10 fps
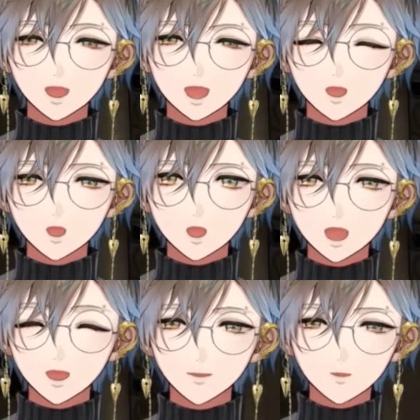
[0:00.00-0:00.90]
are out
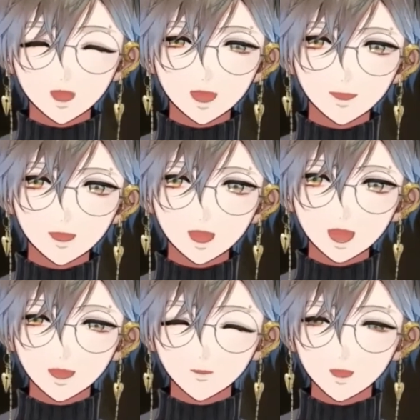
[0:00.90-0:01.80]
driving and it's
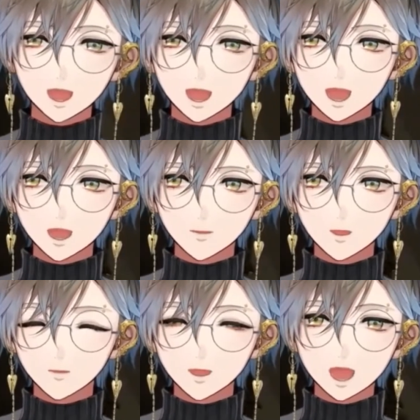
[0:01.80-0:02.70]
raining and you stop
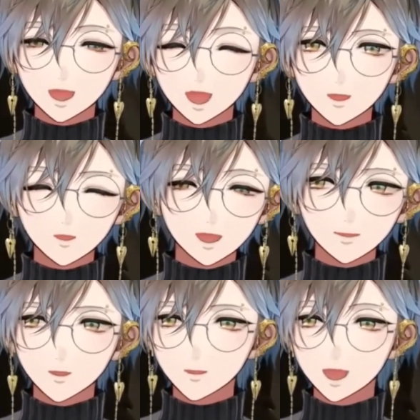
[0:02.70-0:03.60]
by like a drive-through
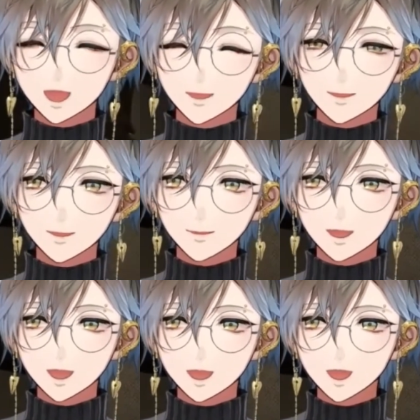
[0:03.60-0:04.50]
place or something,
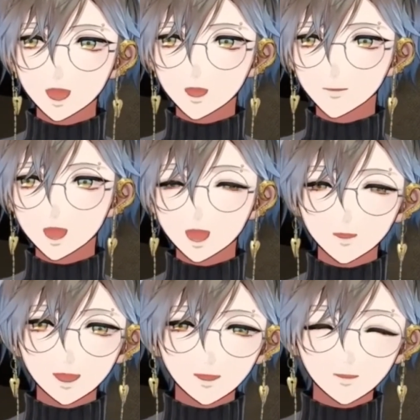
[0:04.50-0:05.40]
you get
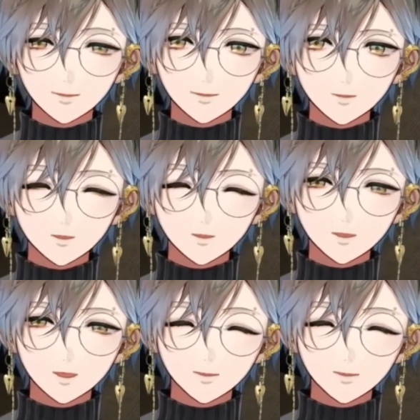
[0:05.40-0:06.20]
some food